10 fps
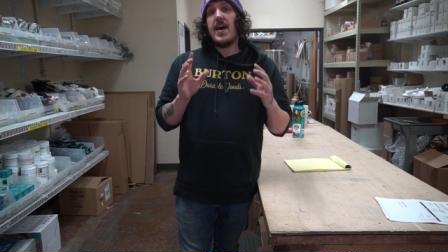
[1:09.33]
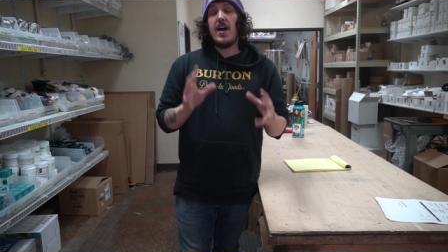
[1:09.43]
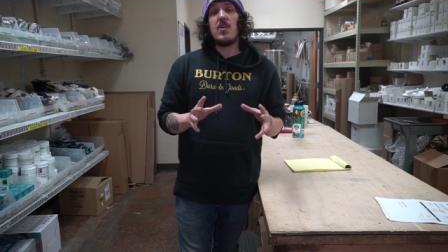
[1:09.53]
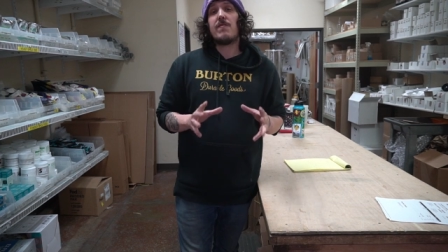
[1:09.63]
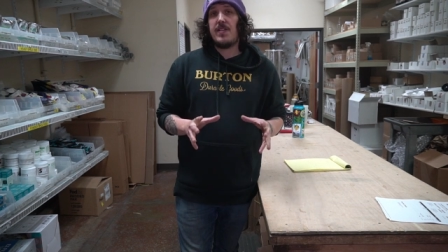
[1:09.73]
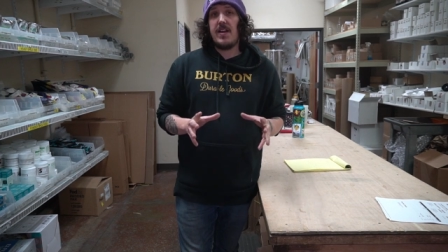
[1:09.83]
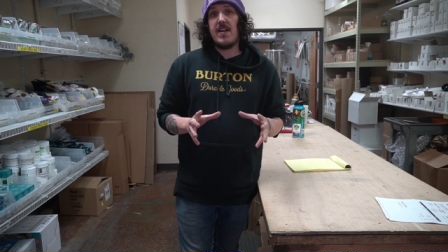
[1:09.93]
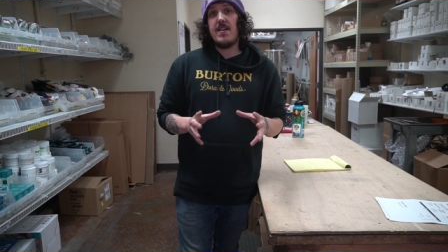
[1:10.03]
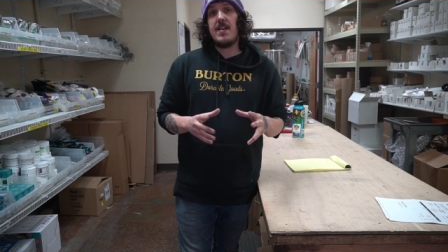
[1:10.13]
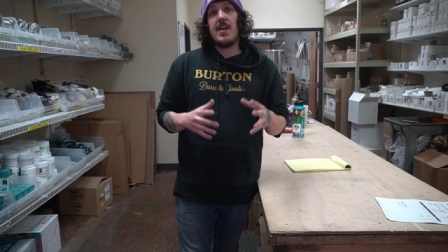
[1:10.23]
head over
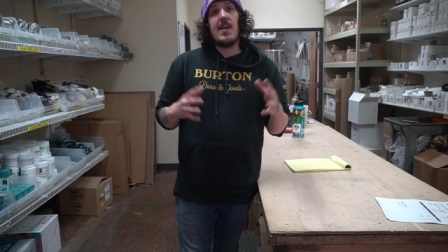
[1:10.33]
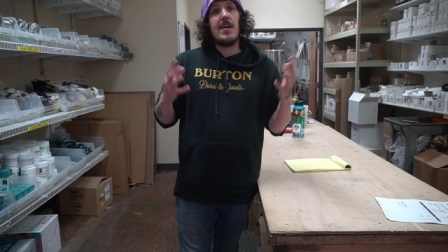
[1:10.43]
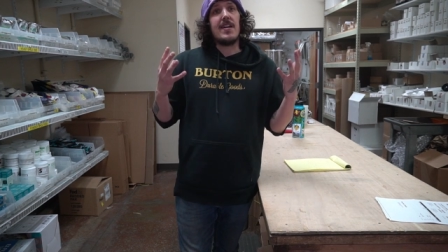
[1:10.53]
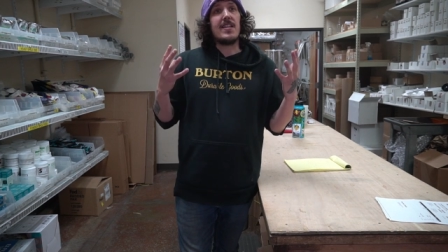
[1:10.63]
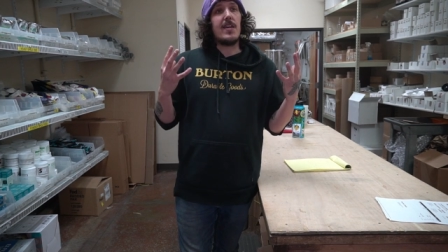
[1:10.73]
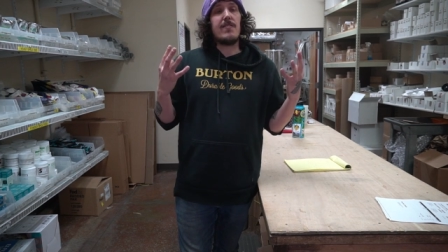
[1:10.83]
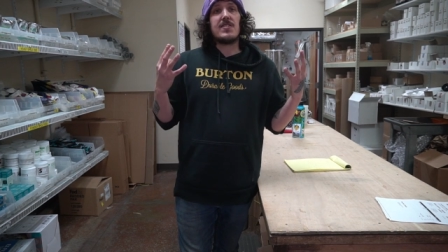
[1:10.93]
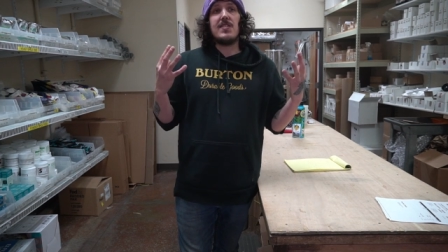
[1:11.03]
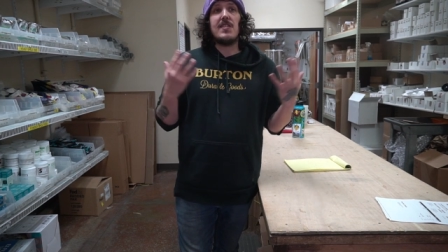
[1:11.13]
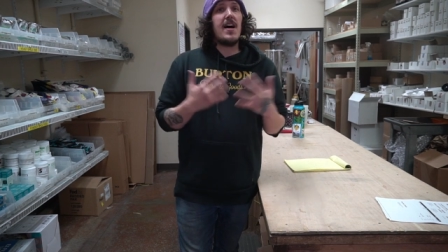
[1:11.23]
there, give us
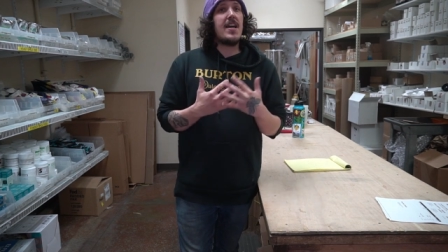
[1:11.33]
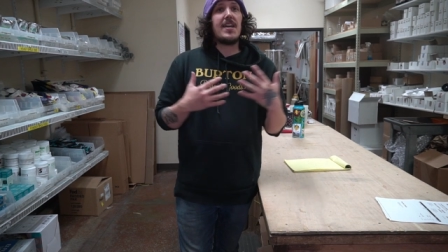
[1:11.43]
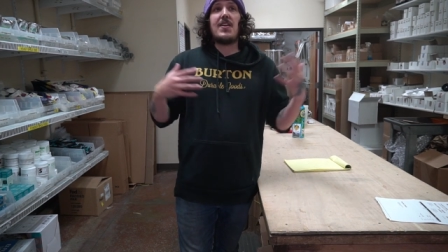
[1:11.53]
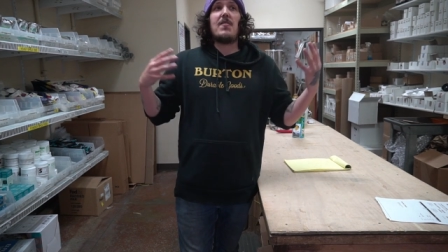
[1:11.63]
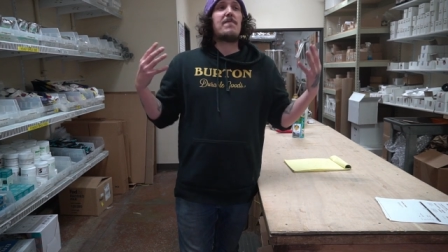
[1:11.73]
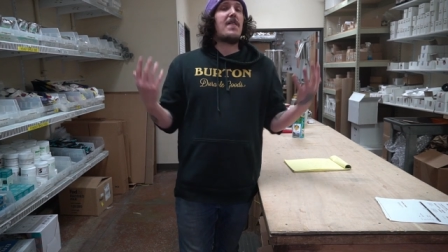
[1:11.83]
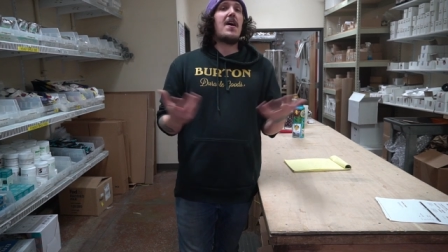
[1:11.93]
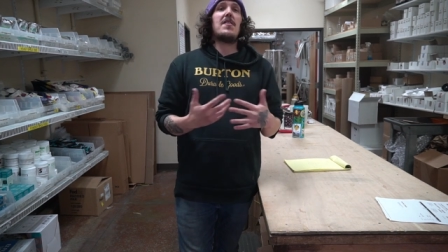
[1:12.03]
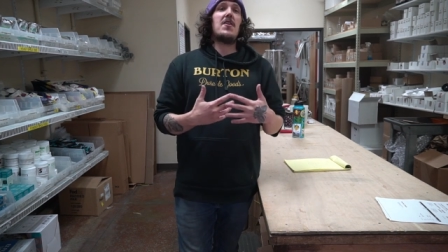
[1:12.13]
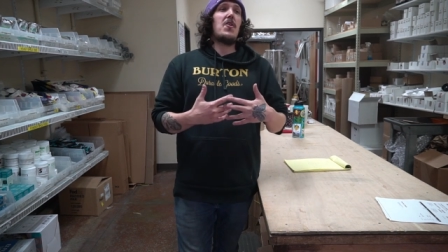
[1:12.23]
a like, a
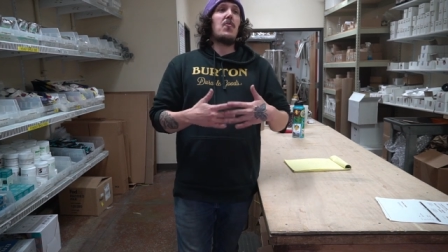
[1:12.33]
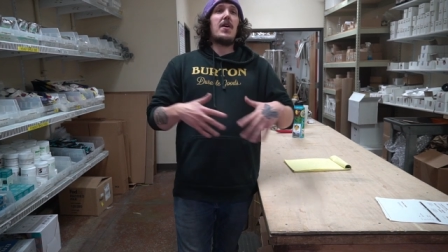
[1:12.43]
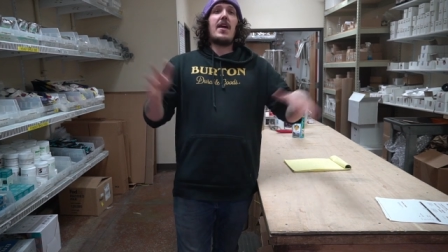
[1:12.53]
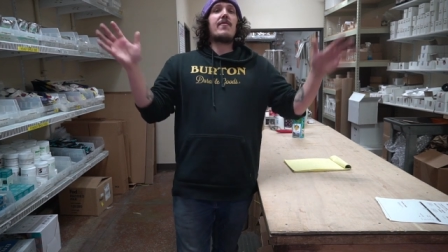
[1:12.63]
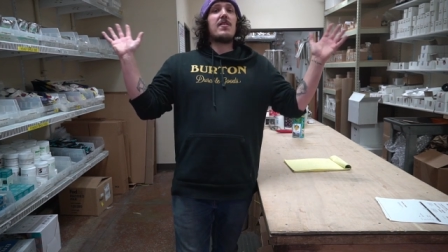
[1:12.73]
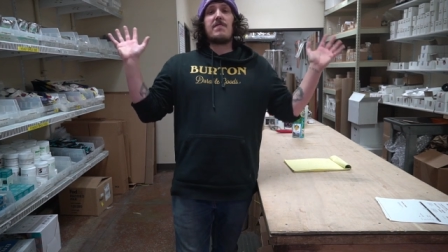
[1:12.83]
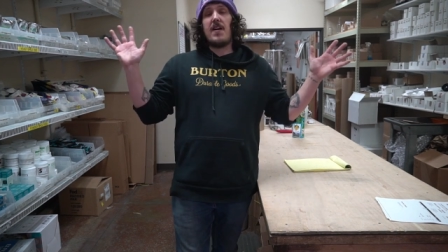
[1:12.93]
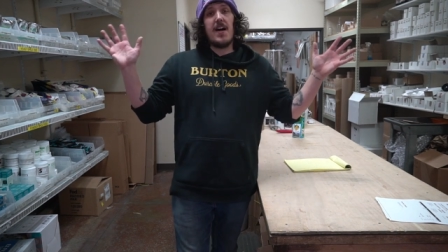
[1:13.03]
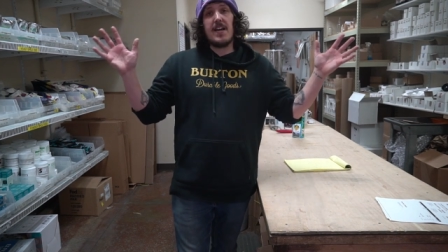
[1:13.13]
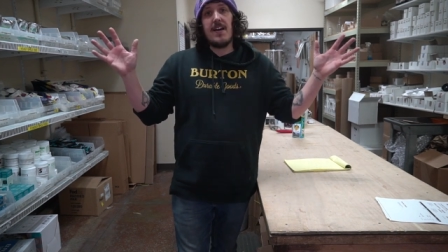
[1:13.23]
follow, whatever the
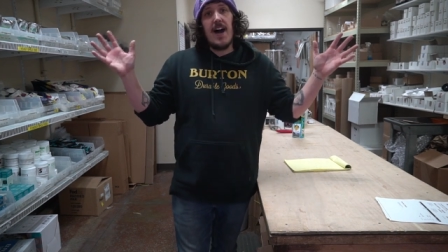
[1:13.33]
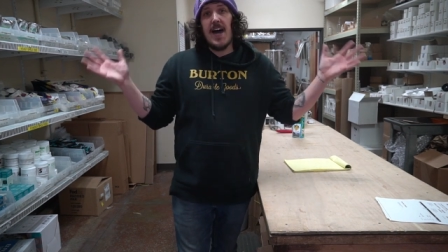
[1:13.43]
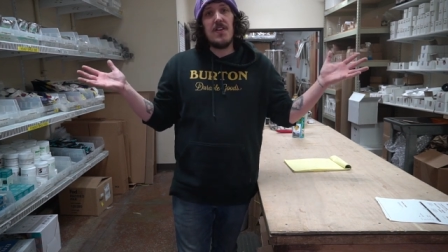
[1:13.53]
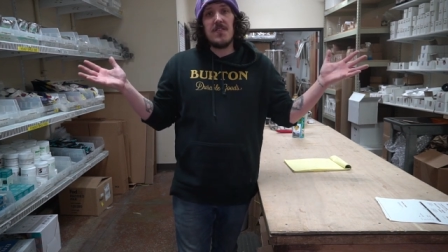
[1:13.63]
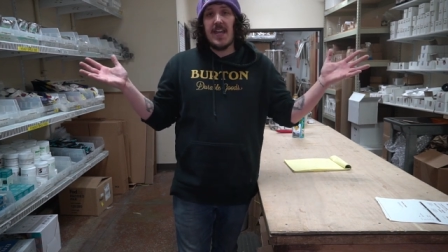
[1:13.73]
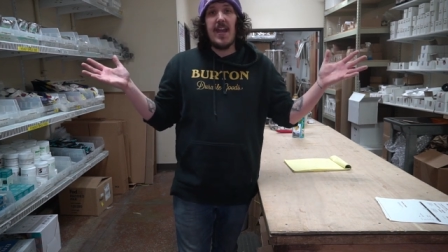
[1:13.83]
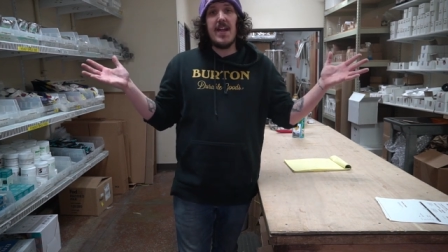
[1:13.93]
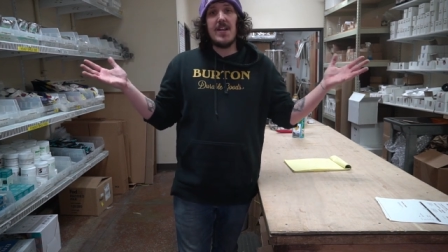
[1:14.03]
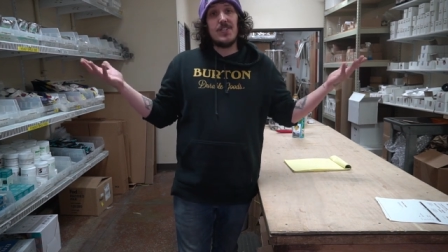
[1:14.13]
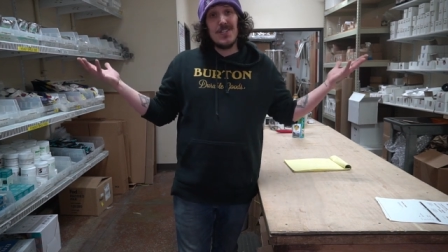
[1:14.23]
fuck. I don't
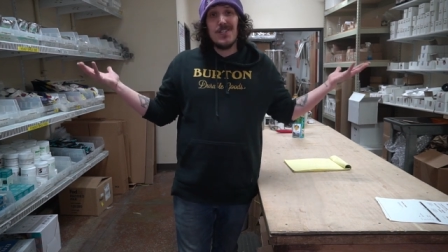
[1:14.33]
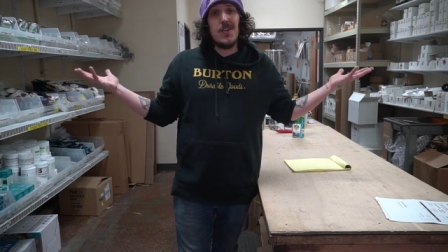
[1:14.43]
care. Just